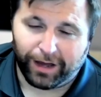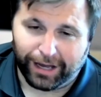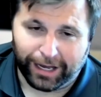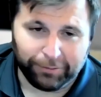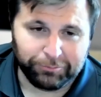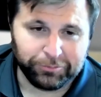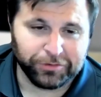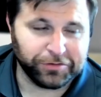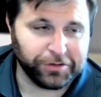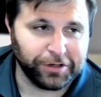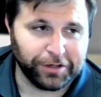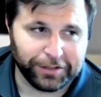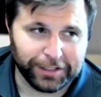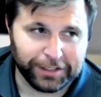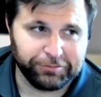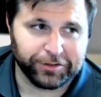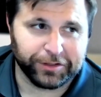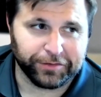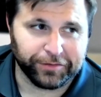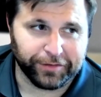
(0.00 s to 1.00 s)
I'm just going to
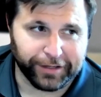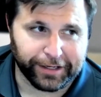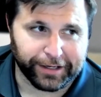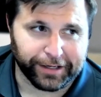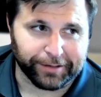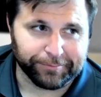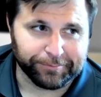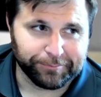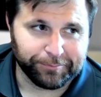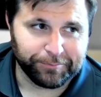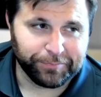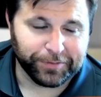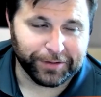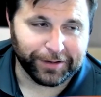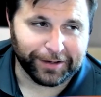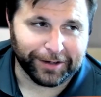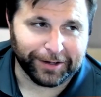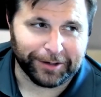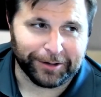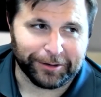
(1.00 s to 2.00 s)
leave it at that.
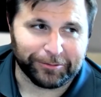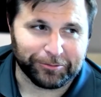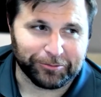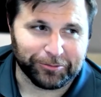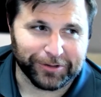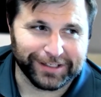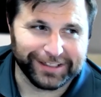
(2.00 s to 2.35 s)
Um,